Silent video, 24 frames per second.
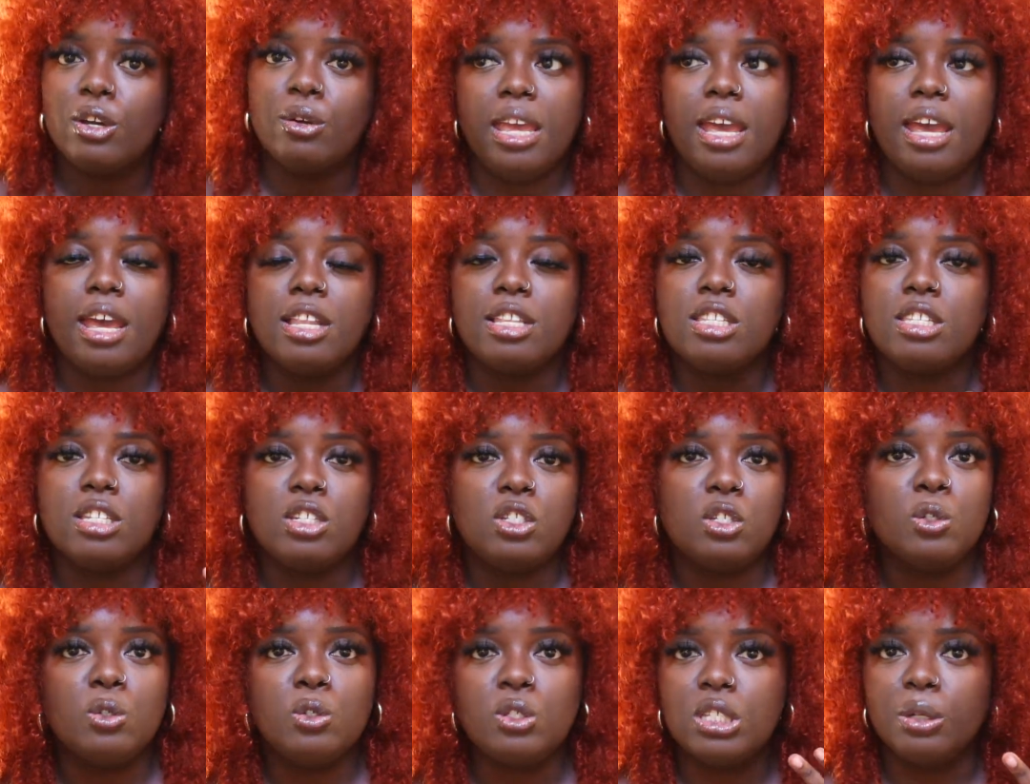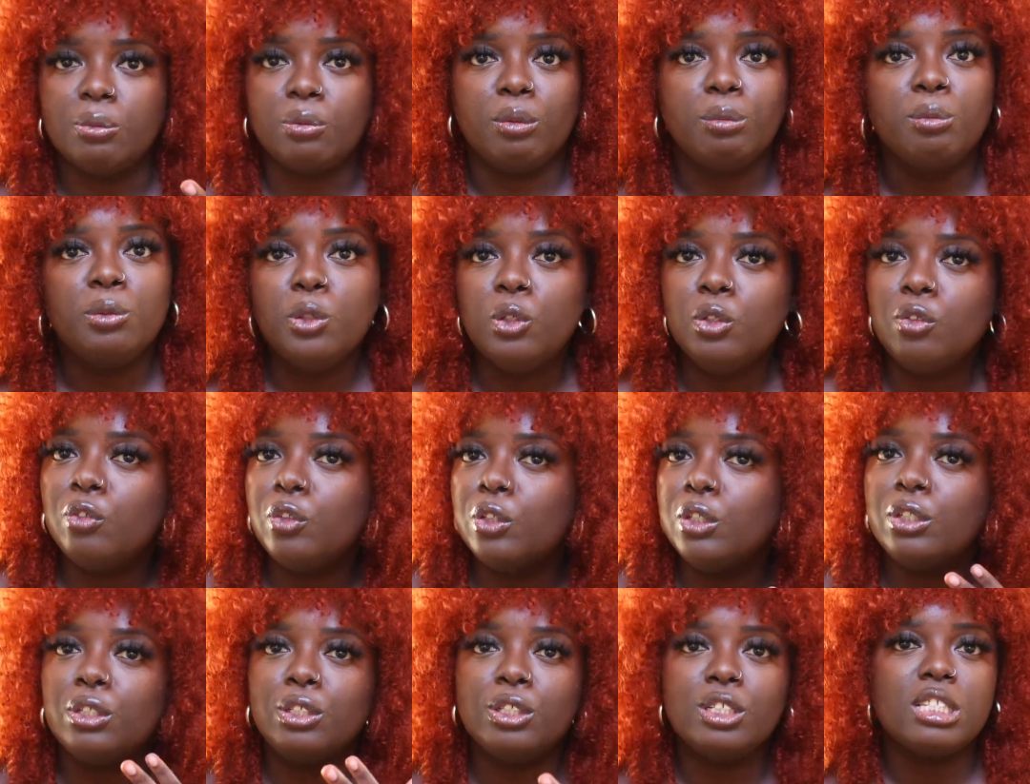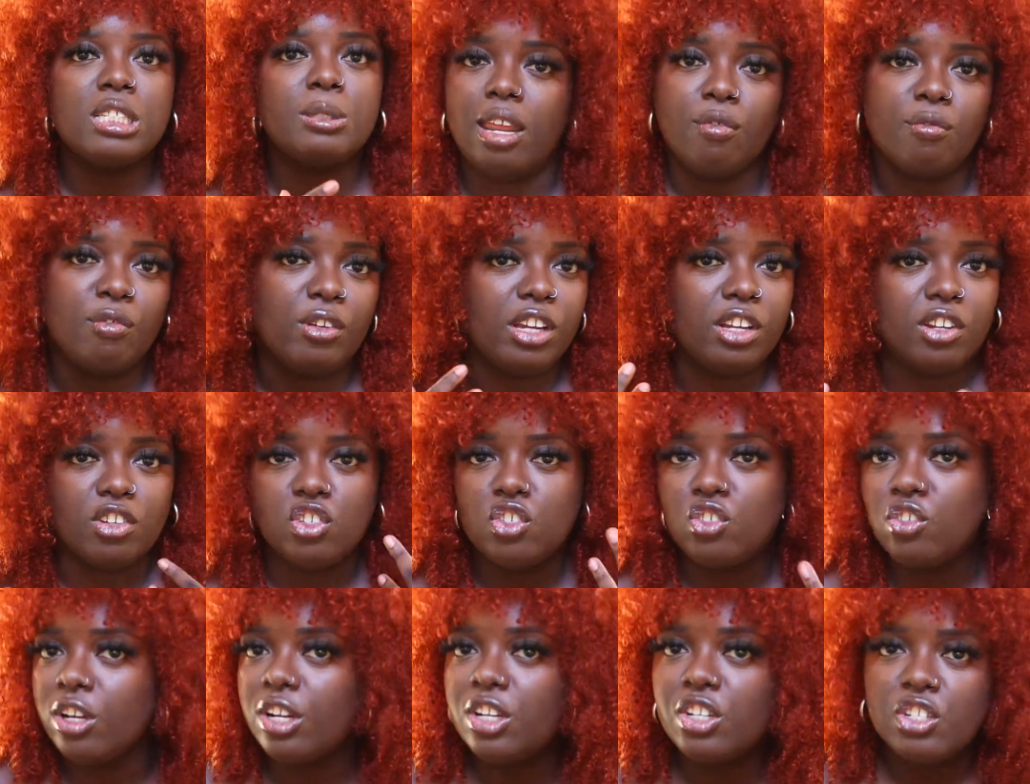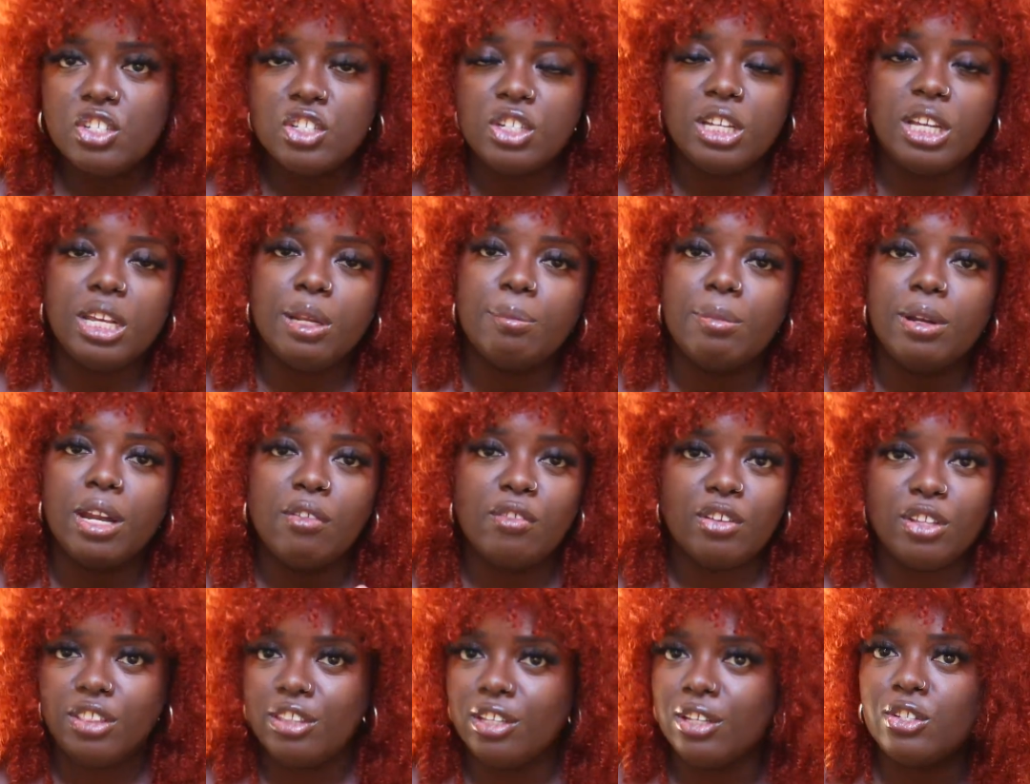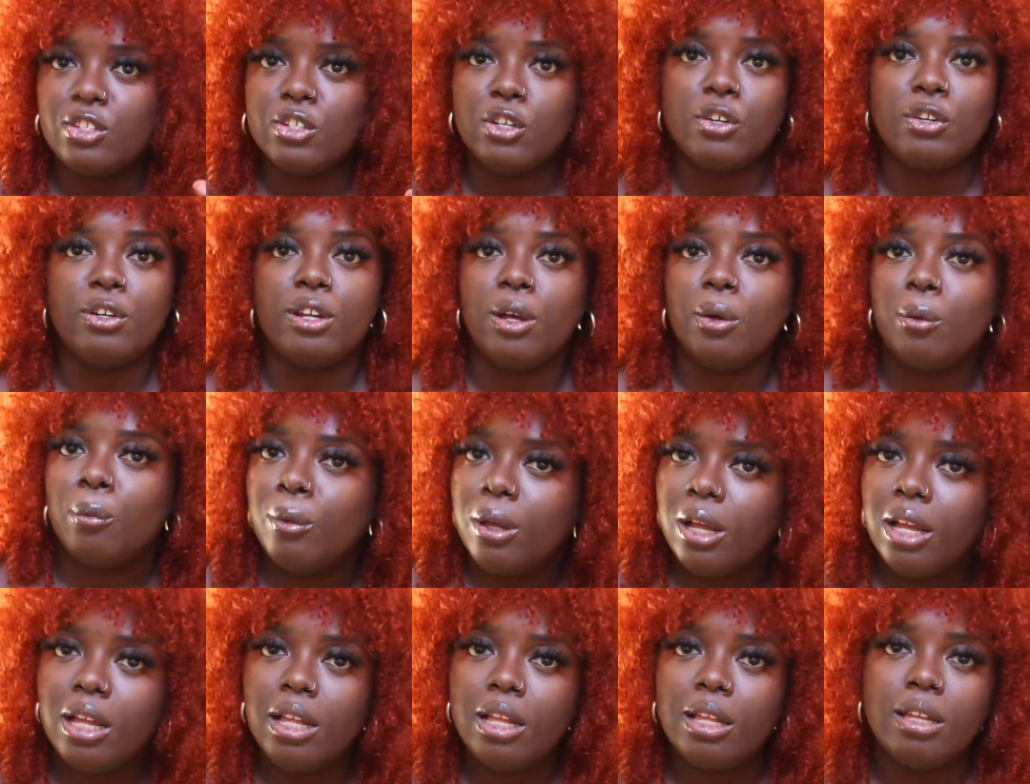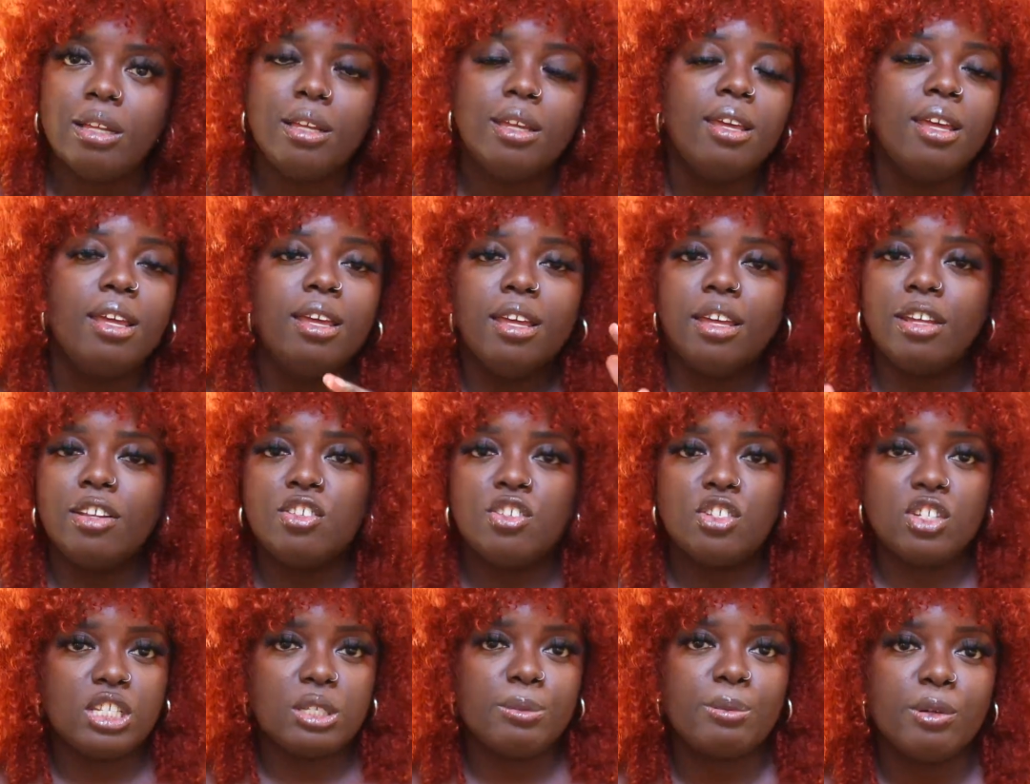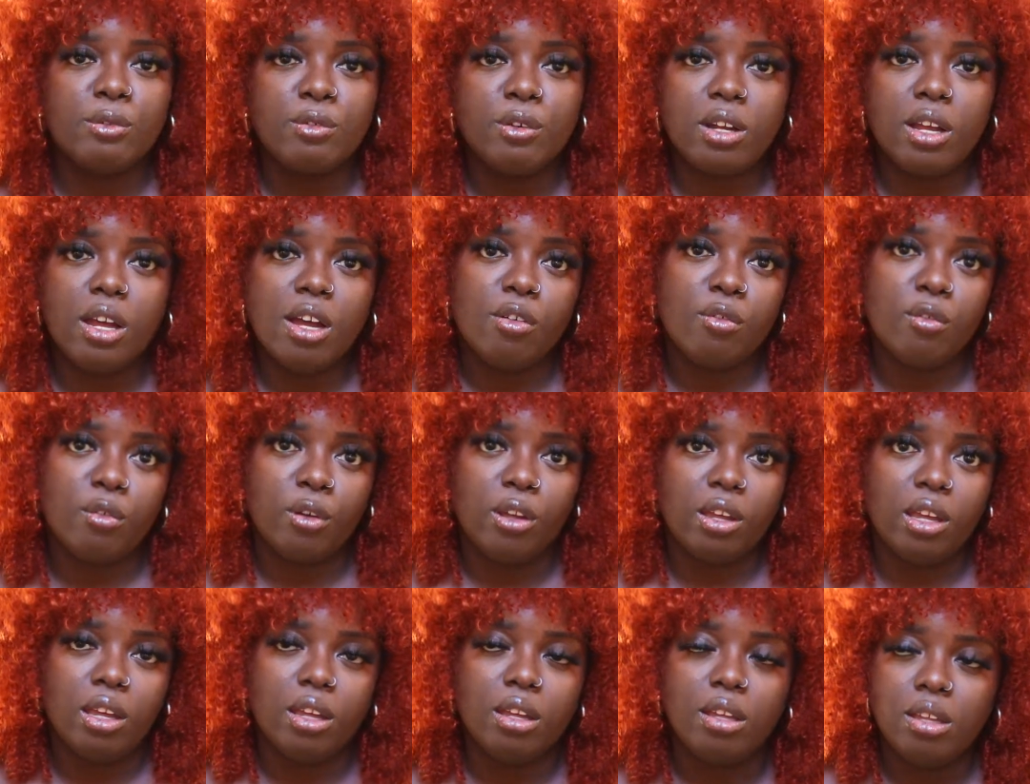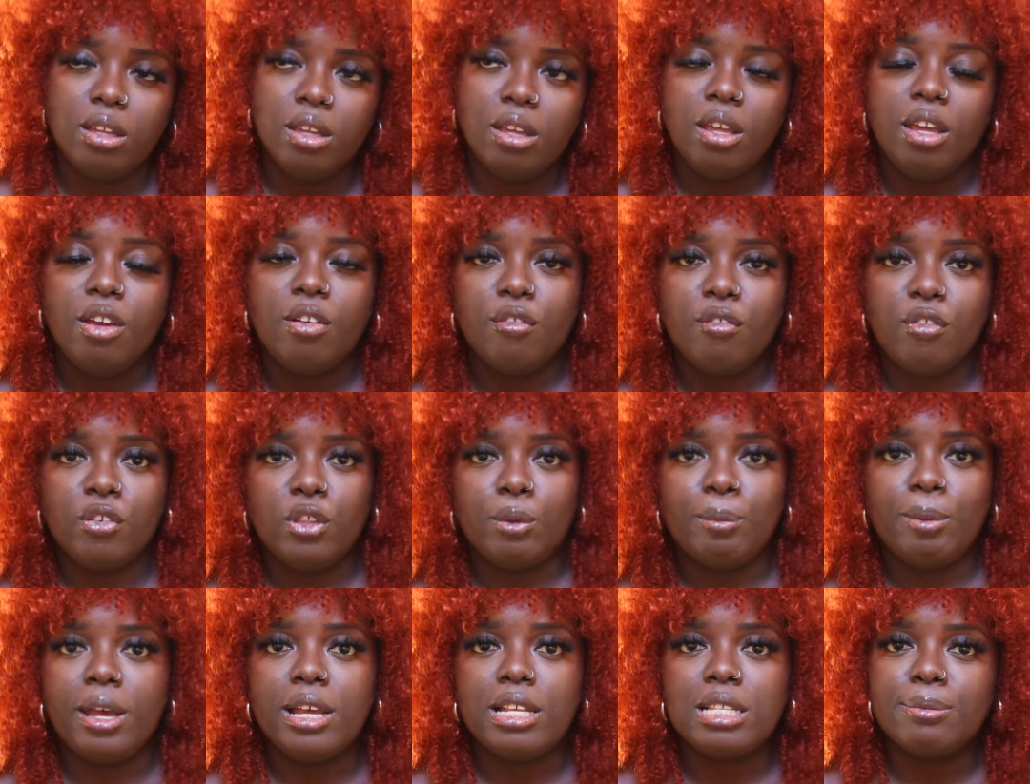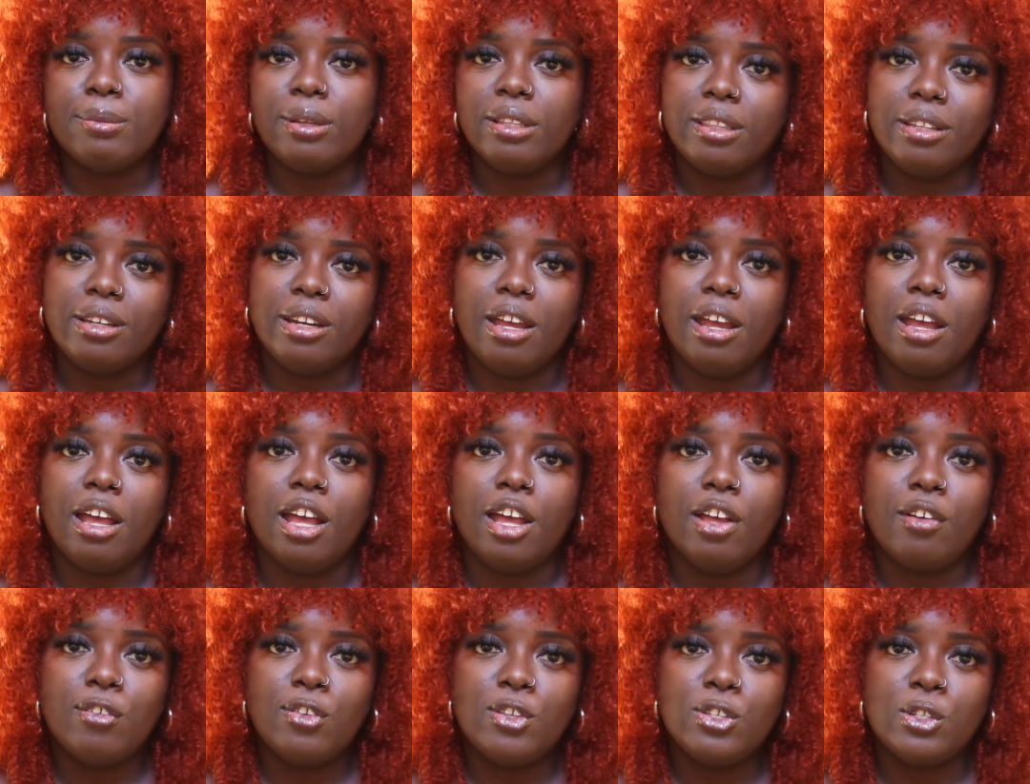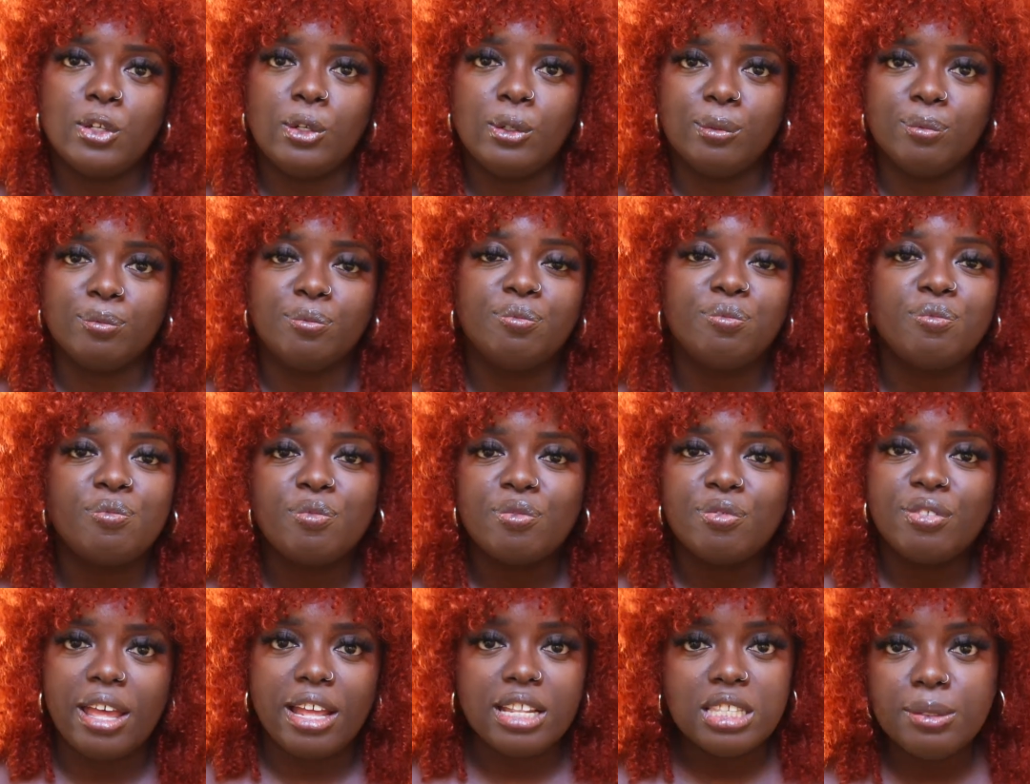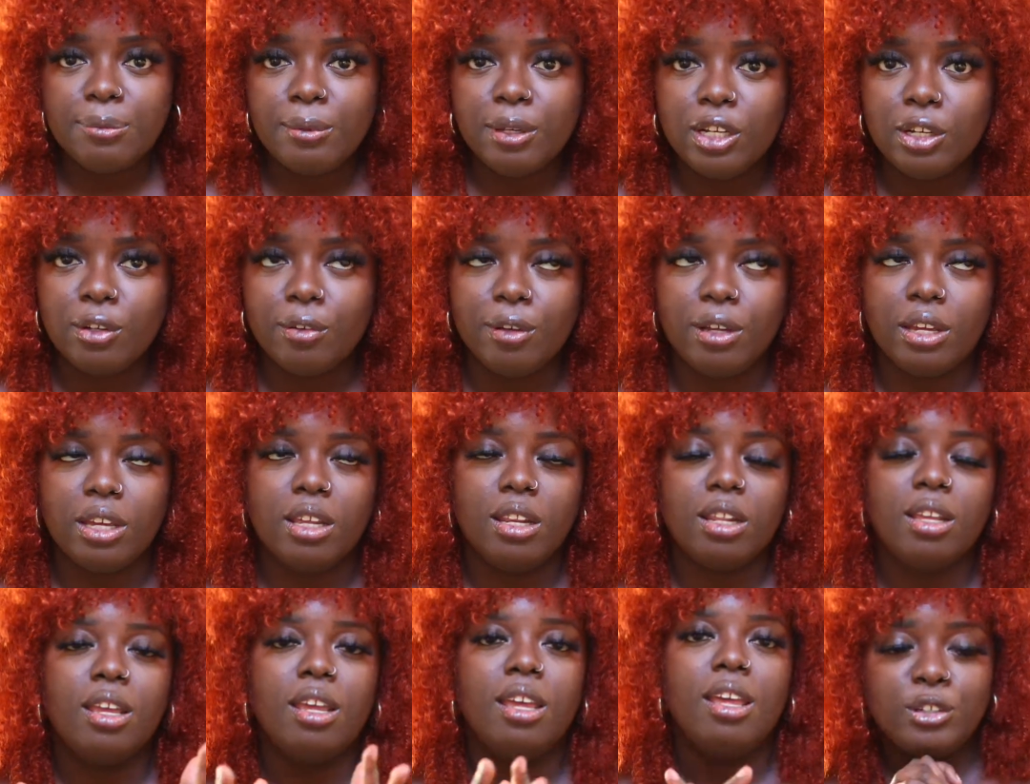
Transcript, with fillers: They had to do some removals and reconstruction, but everything turned out well, and she's been recovering for the past month and a half. So that's been great.